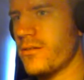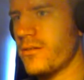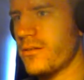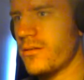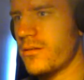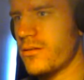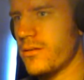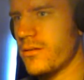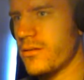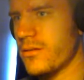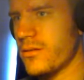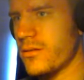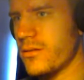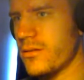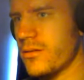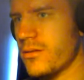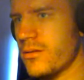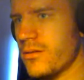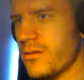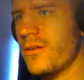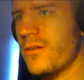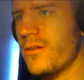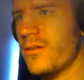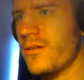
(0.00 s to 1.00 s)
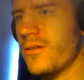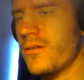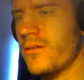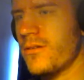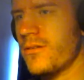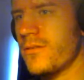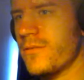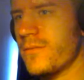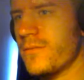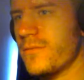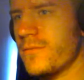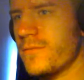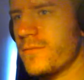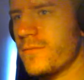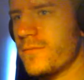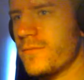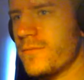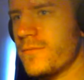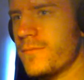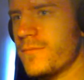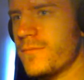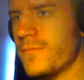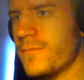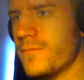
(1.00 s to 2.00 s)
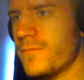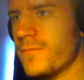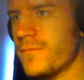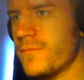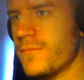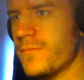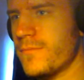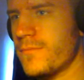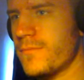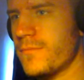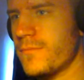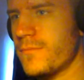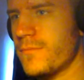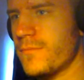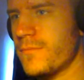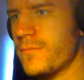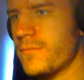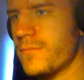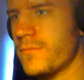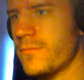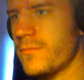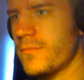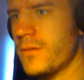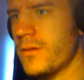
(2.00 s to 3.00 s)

Nobody speaks.